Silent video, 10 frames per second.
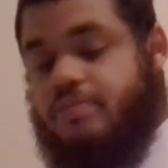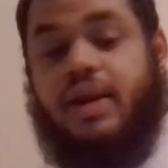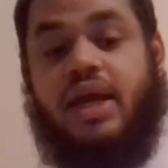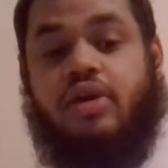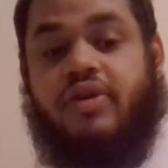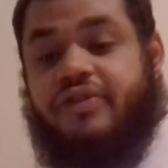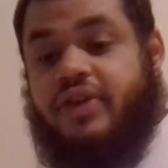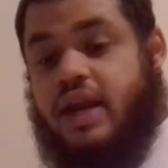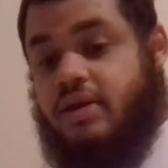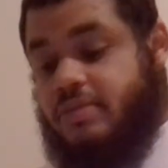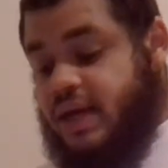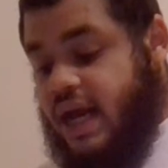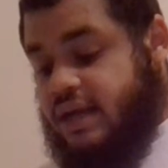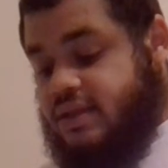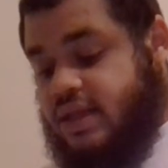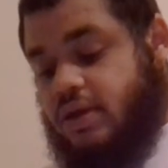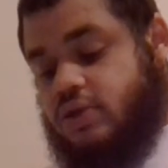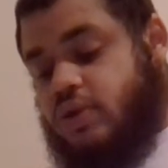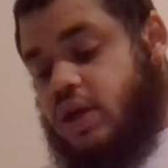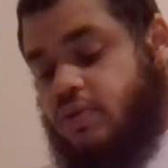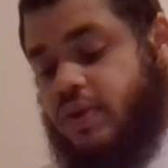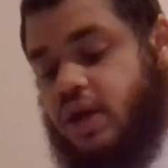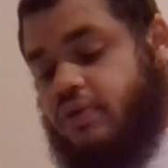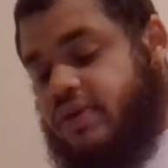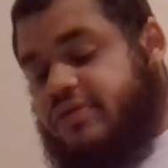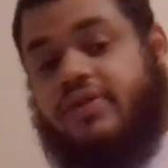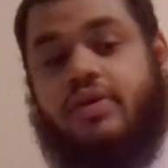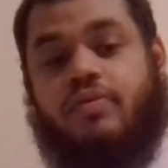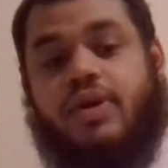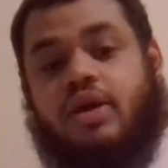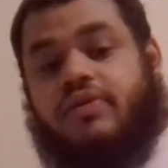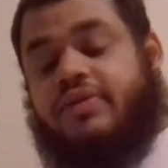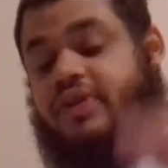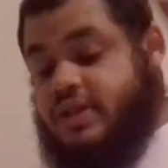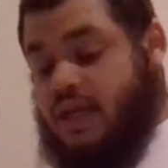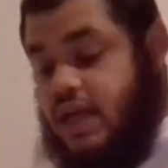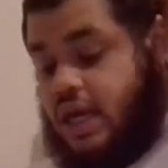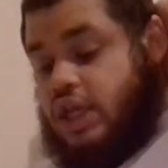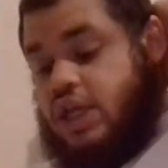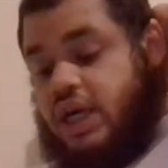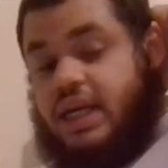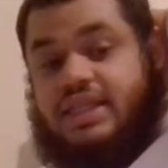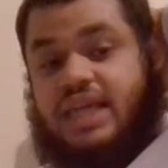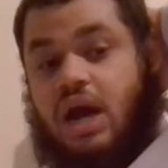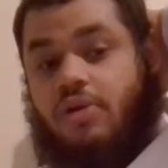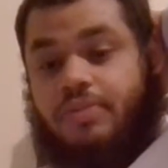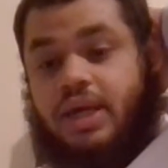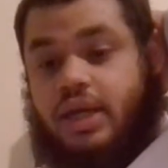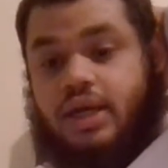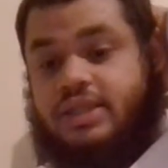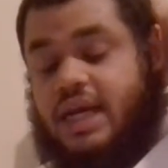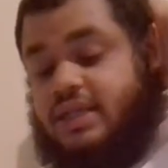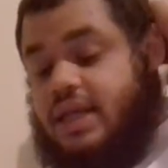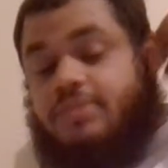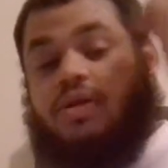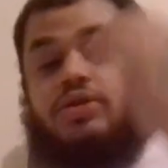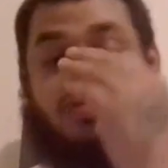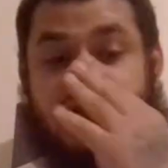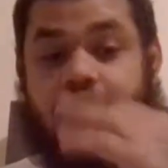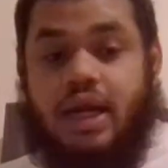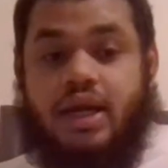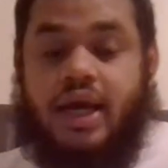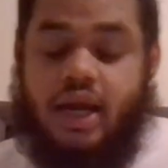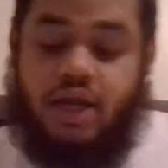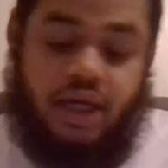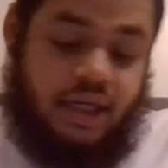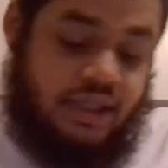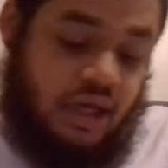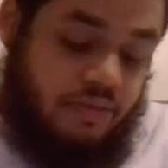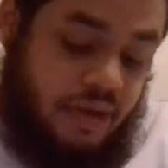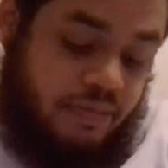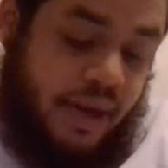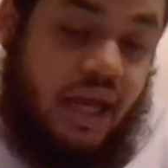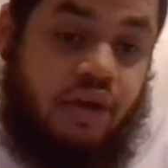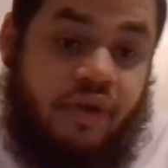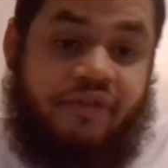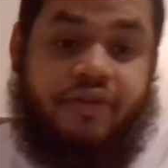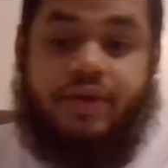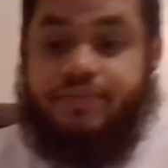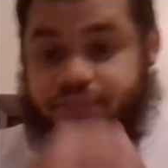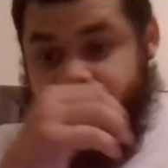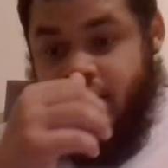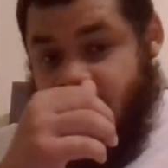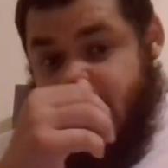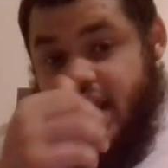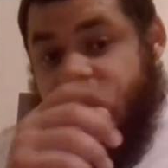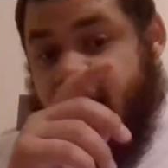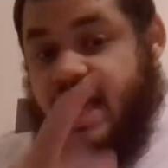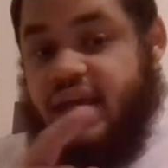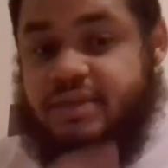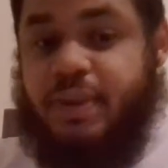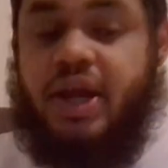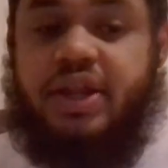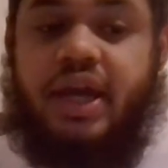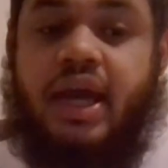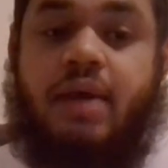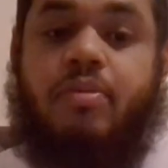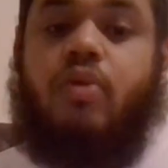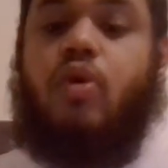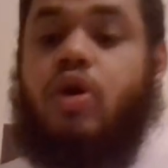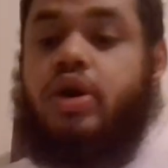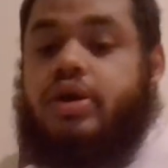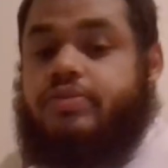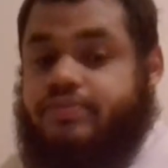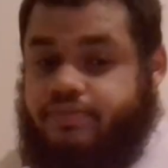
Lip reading: Blake Griffin at number 19 because we're gonna revisit. You're gonna tell me because I skipped this one. Now that I look at it, you're gonna tell me Blake Griffin is better than Kemba Walker.